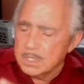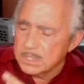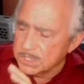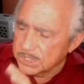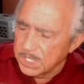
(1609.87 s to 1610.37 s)

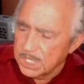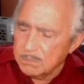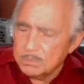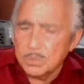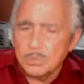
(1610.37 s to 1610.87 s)

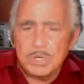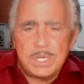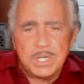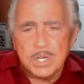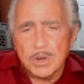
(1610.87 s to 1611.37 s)
seem to
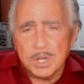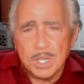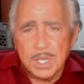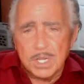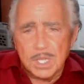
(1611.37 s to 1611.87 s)

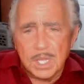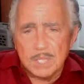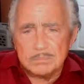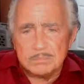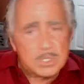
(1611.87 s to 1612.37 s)
reincarnate
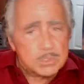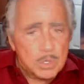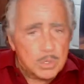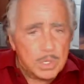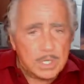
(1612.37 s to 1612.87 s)
much
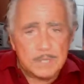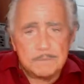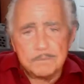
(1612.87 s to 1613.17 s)
more quickly.